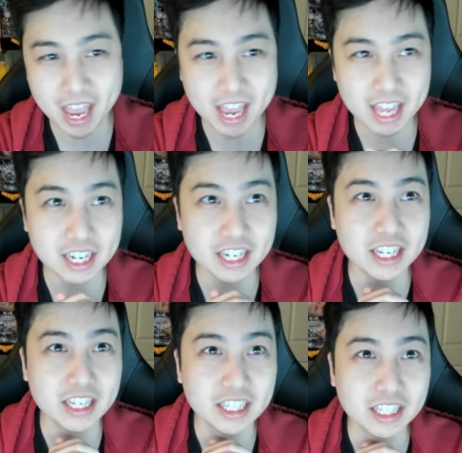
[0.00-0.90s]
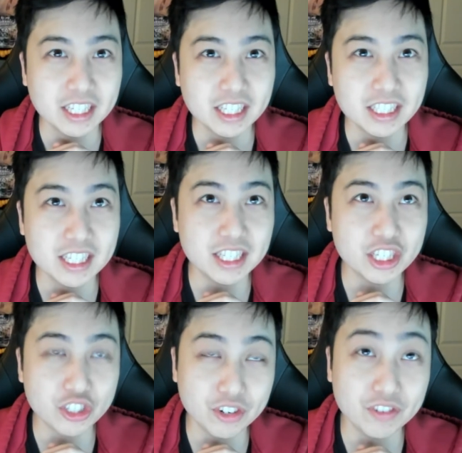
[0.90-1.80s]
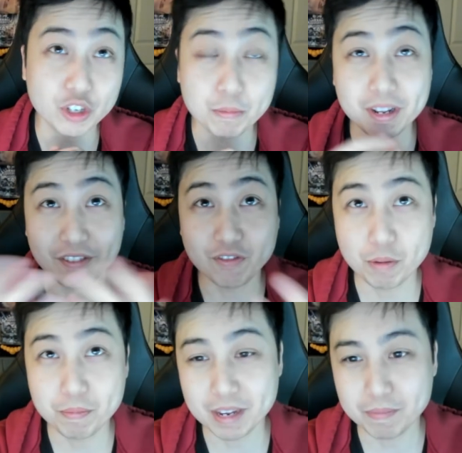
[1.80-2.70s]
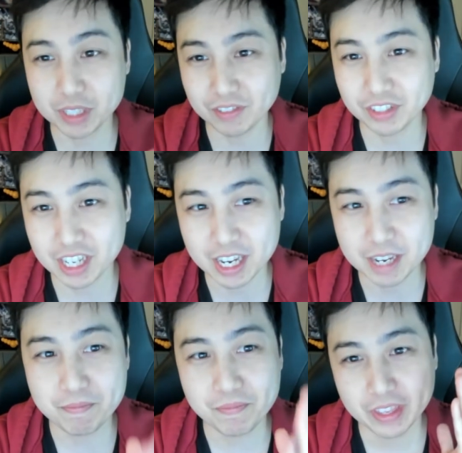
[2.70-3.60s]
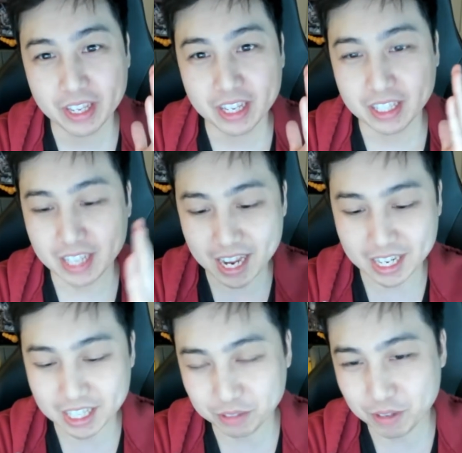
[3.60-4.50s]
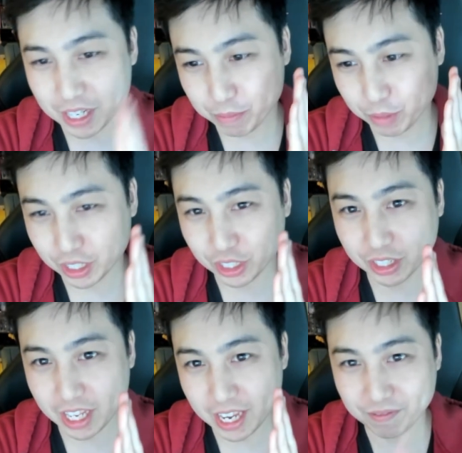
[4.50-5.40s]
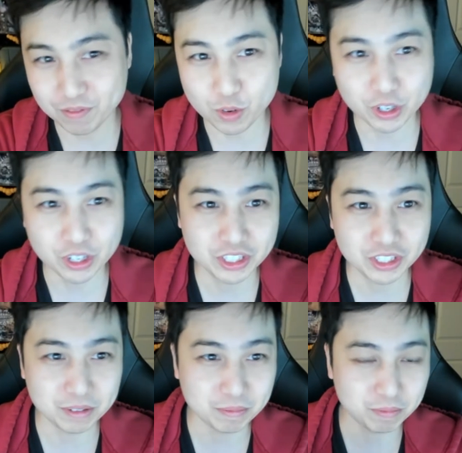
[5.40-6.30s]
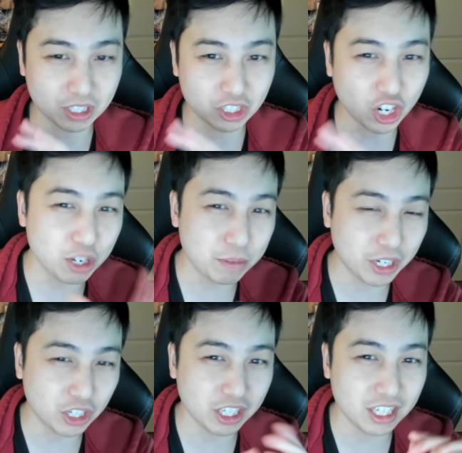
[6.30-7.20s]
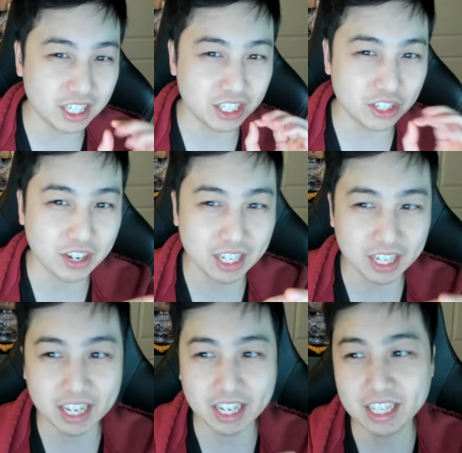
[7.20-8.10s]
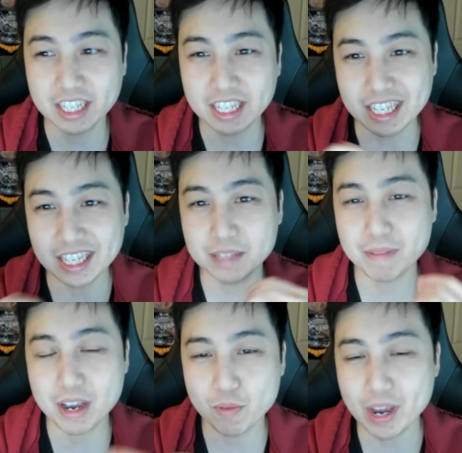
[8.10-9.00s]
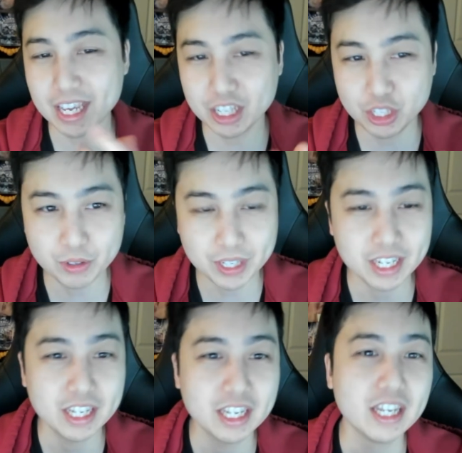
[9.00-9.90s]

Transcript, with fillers: and since the server is open at 4 p.m. Pacific time, that is what I'm gonna aim for. So I'm gonna start a little bit early just so I can like ease my way into it